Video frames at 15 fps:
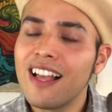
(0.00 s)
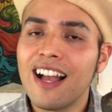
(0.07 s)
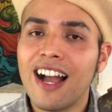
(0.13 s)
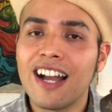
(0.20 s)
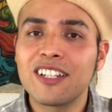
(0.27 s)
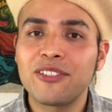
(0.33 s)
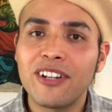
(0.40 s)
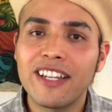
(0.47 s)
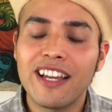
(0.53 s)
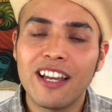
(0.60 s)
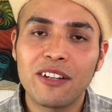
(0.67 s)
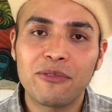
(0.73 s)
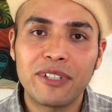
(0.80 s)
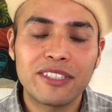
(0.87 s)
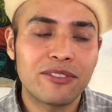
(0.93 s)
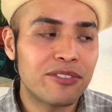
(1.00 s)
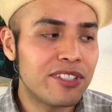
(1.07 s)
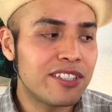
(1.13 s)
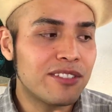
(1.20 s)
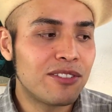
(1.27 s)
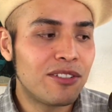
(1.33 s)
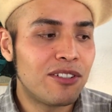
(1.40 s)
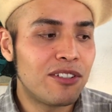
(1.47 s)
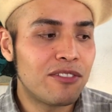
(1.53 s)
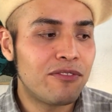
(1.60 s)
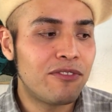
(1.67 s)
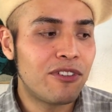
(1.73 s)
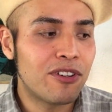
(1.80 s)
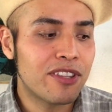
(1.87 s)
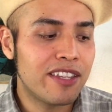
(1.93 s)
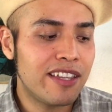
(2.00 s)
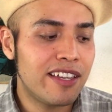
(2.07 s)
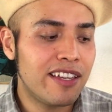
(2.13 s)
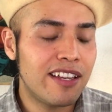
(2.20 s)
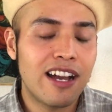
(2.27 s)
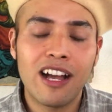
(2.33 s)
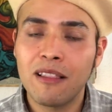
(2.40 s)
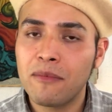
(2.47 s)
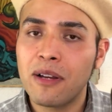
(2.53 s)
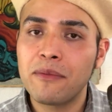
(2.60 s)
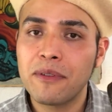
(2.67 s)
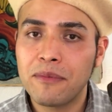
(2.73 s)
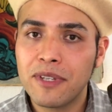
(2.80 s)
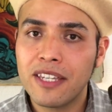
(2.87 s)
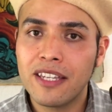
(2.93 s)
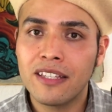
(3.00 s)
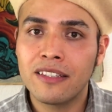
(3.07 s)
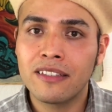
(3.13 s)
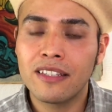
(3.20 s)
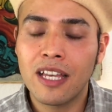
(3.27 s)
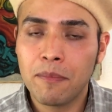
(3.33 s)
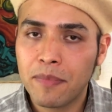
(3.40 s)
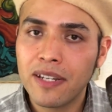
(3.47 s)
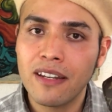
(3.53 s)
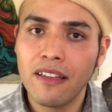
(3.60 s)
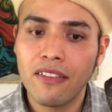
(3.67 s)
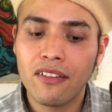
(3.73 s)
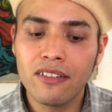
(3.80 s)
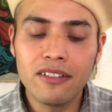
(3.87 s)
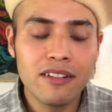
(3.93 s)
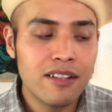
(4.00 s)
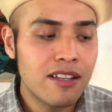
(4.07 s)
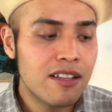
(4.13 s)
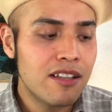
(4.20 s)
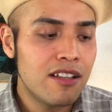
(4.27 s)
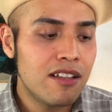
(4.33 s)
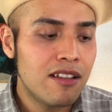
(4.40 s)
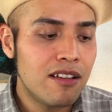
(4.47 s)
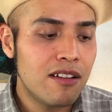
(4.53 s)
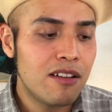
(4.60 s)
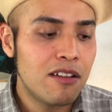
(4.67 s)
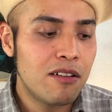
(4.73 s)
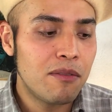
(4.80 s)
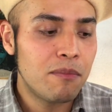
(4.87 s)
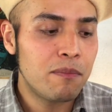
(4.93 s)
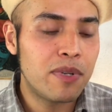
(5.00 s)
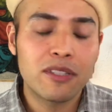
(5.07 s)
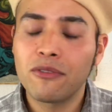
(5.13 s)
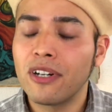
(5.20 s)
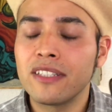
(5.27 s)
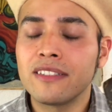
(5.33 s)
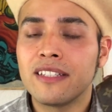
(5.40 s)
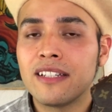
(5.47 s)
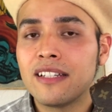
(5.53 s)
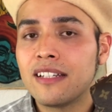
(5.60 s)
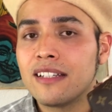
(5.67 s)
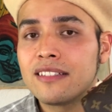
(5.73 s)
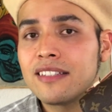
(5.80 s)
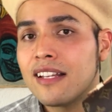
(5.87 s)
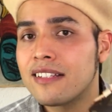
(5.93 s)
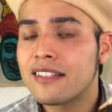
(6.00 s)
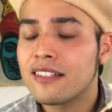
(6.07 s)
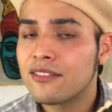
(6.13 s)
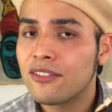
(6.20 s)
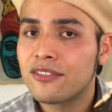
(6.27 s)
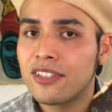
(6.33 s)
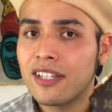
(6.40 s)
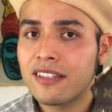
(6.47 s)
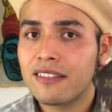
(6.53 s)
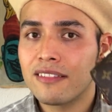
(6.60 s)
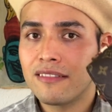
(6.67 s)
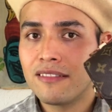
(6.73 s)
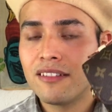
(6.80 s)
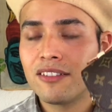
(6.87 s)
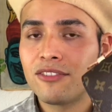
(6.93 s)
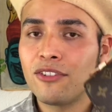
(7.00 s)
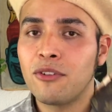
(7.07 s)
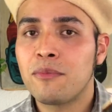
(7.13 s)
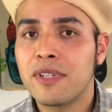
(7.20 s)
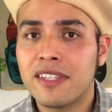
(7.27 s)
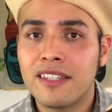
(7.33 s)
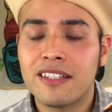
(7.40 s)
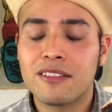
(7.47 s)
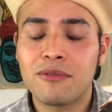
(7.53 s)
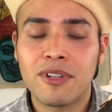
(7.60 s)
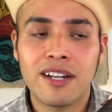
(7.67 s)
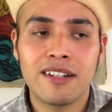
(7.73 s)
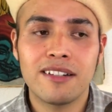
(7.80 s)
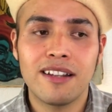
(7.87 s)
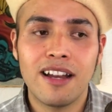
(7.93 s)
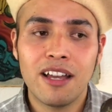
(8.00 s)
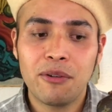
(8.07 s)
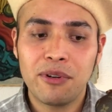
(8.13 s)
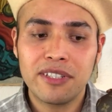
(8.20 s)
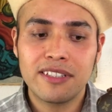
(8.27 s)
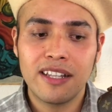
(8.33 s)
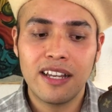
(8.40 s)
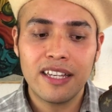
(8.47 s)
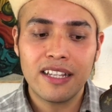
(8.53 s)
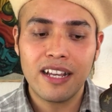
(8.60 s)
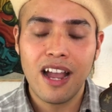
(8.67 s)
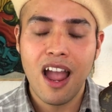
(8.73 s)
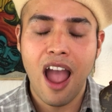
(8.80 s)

actually, I went to the store for the Alma BB in Epi leather, but when the sales associate showed me this one, I was like,